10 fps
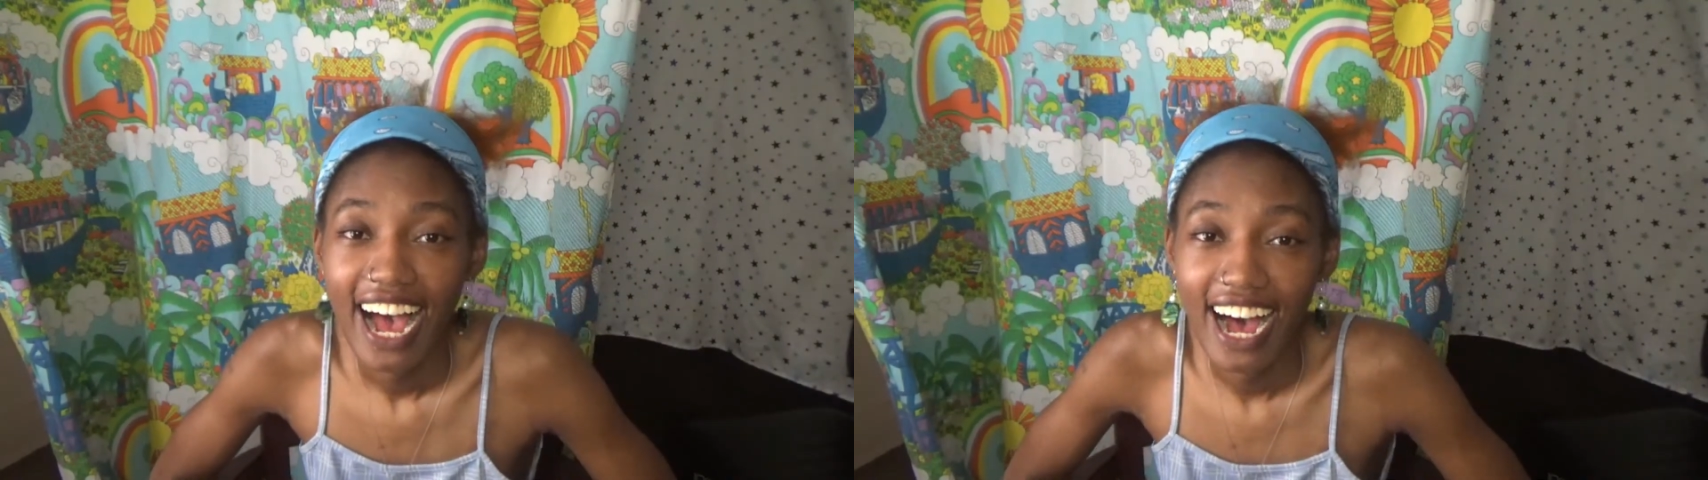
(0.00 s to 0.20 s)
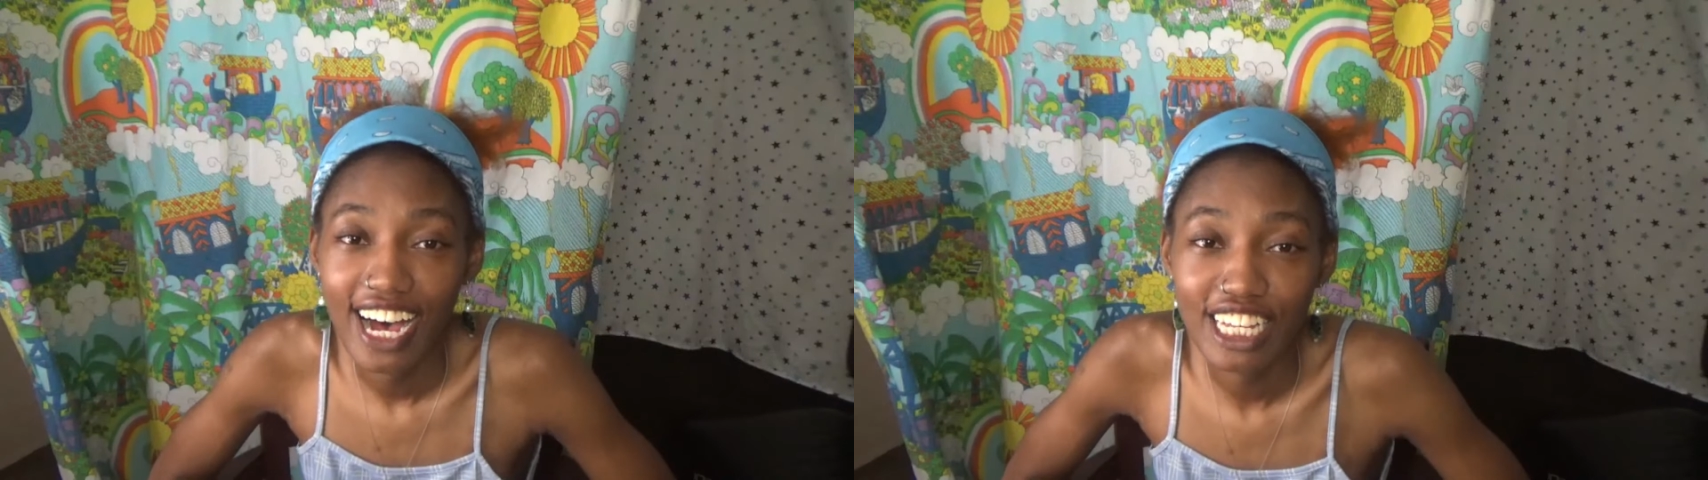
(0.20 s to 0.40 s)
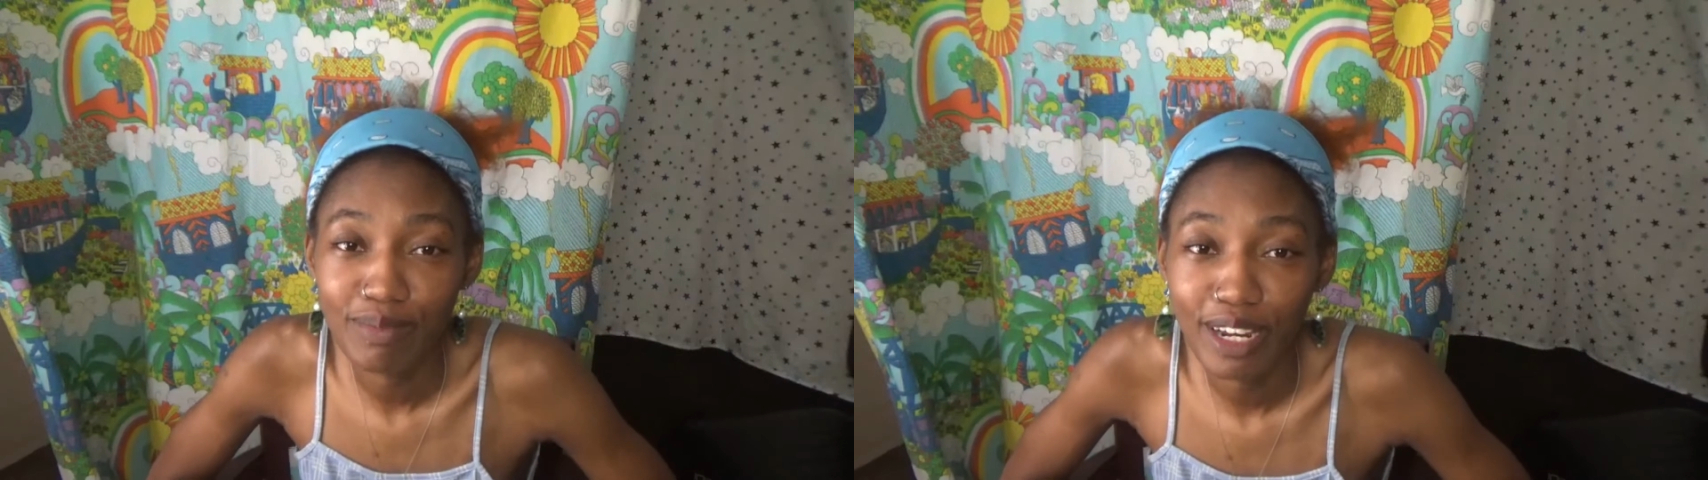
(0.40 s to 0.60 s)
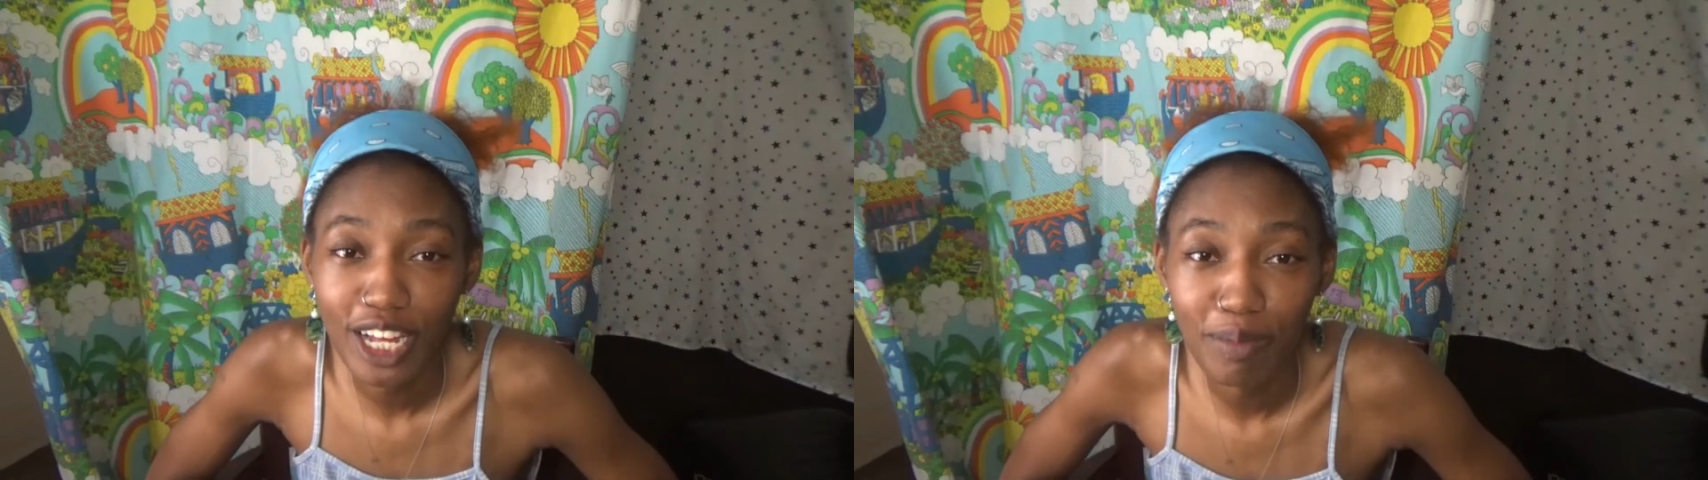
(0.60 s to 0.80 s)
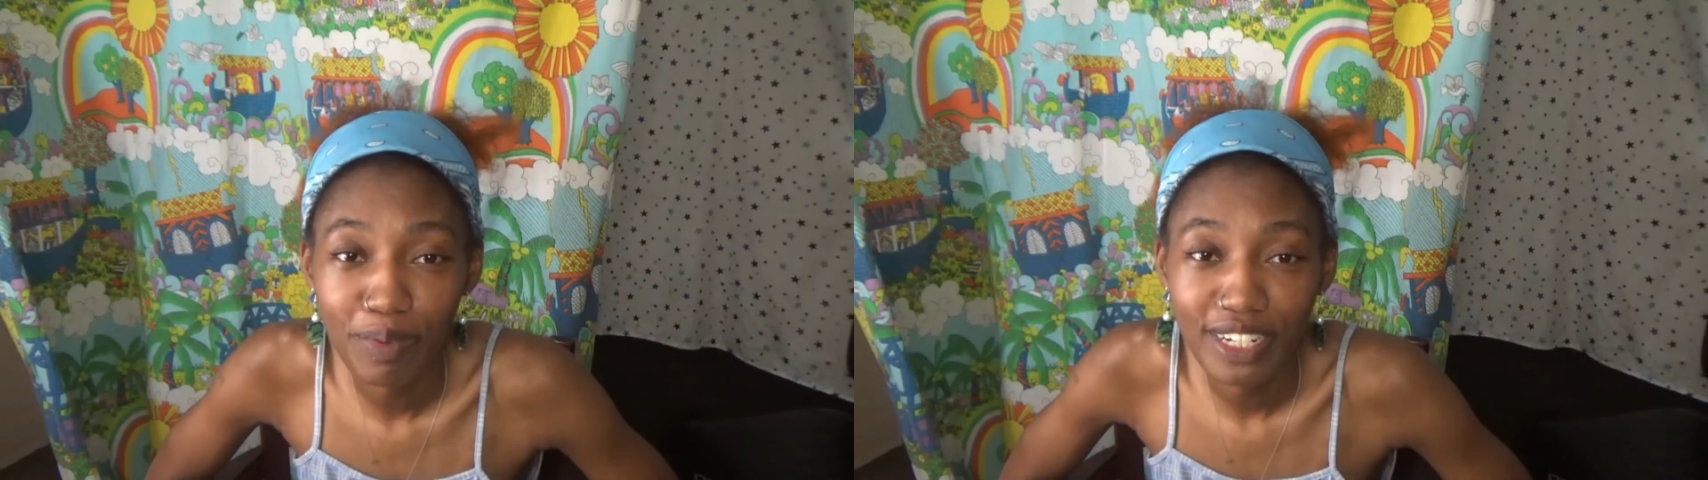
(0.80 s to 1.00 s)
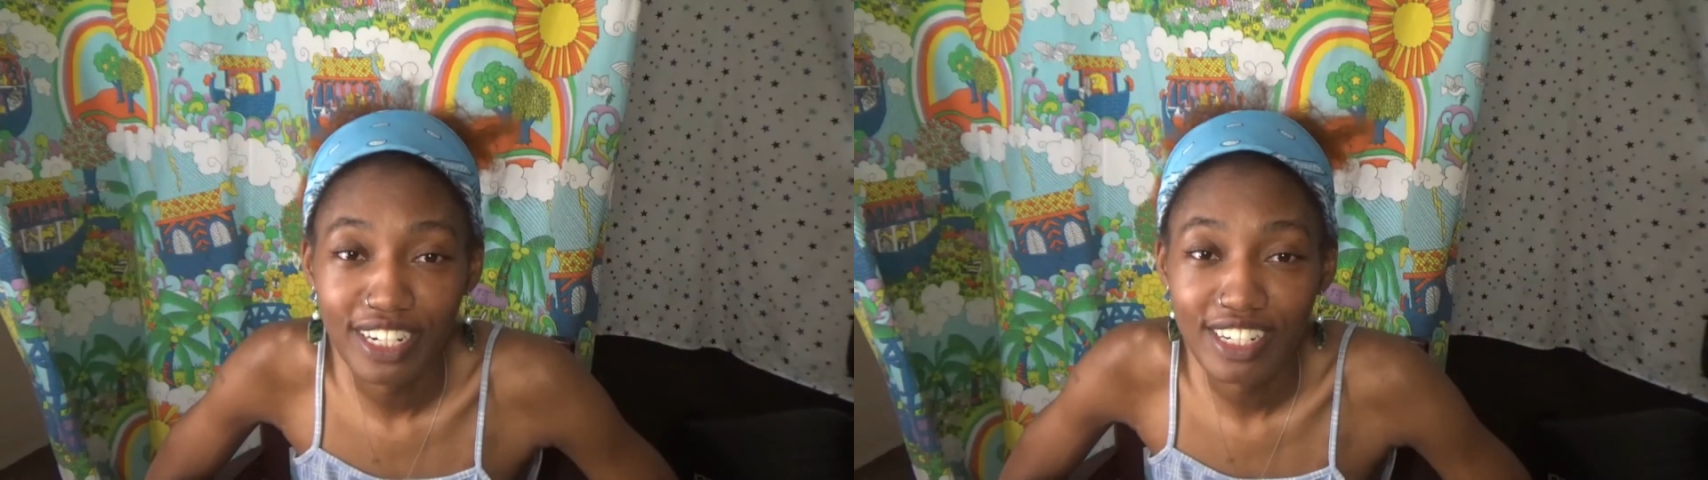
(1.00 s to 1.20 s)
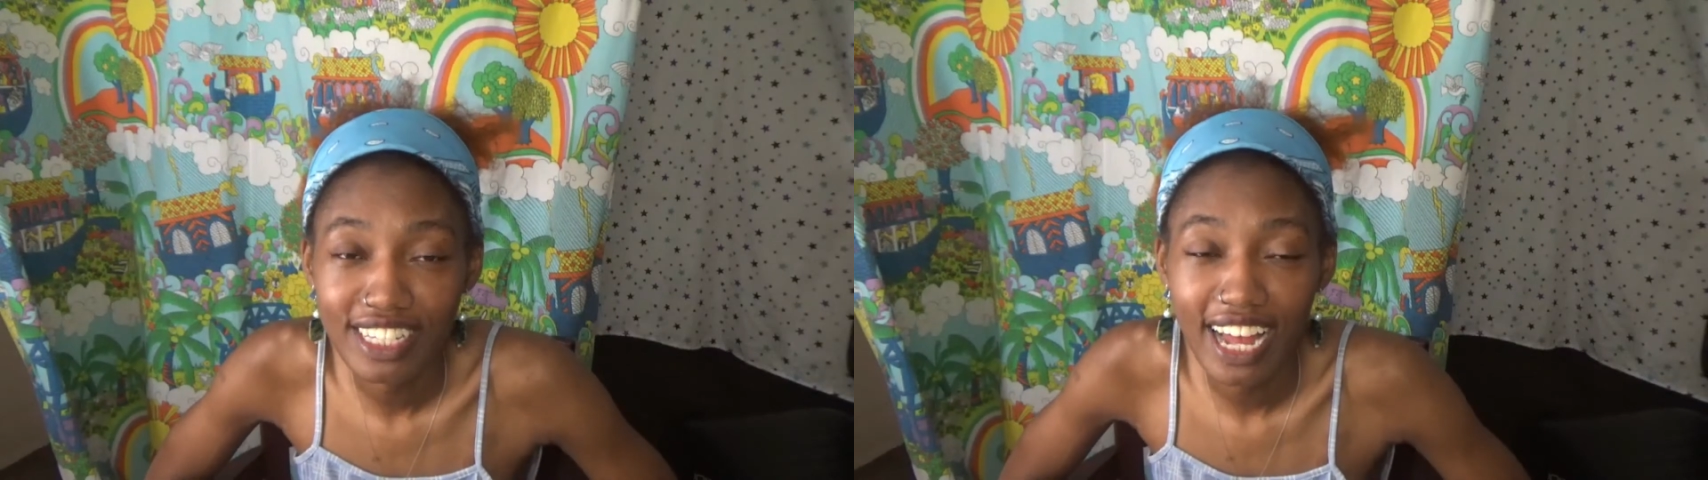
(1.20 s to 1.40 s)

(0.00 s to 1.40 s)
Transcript: Uh, it's been a couple years